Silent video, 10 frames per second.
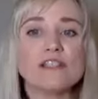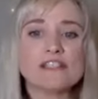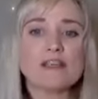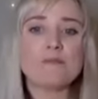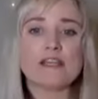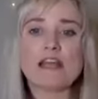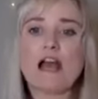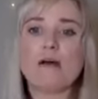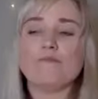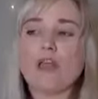something
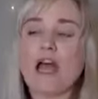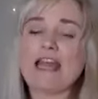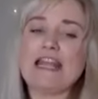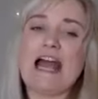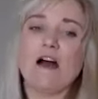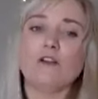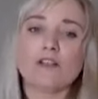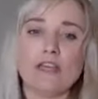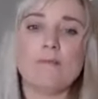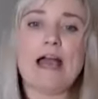that I now,
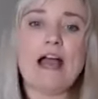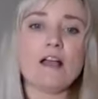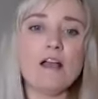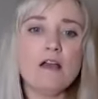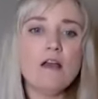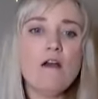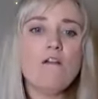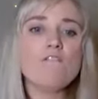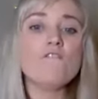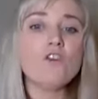looking back,
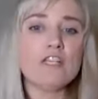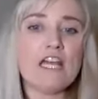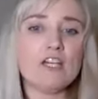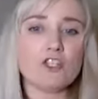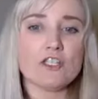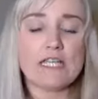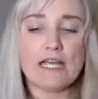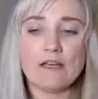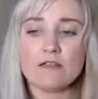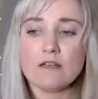fully
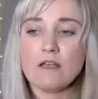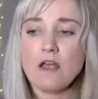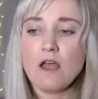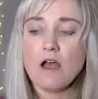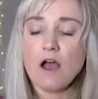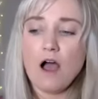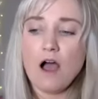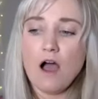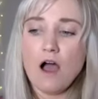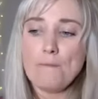understand,
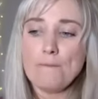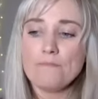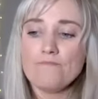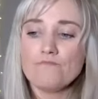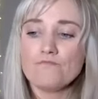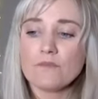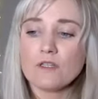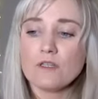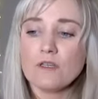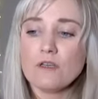
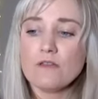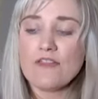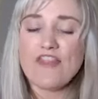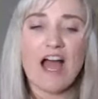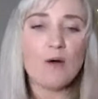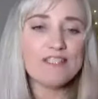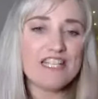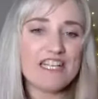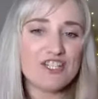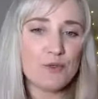that was an
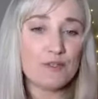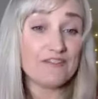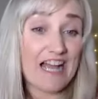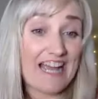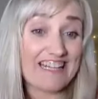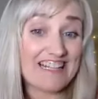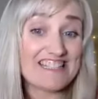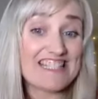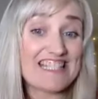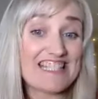intuitive
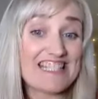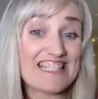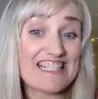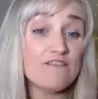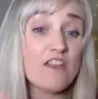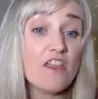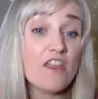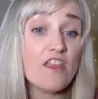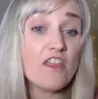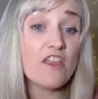guidance.
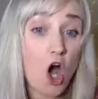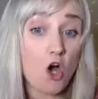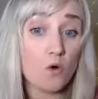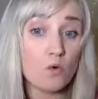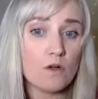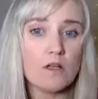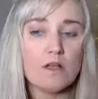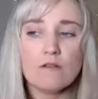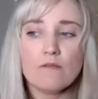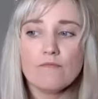Even though
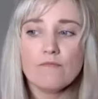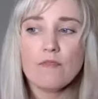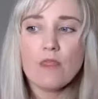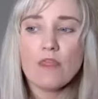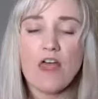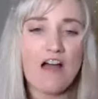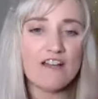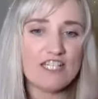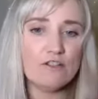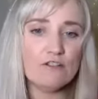that
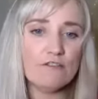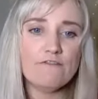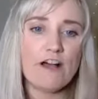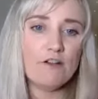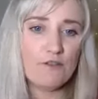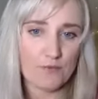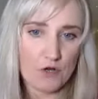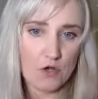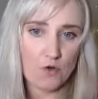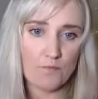deal fell
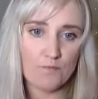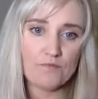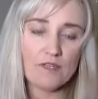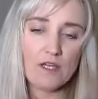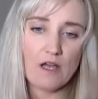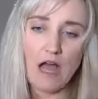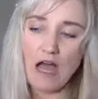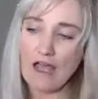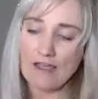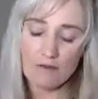through,
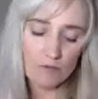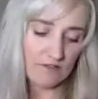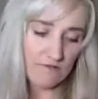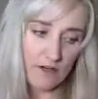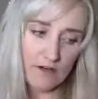I was very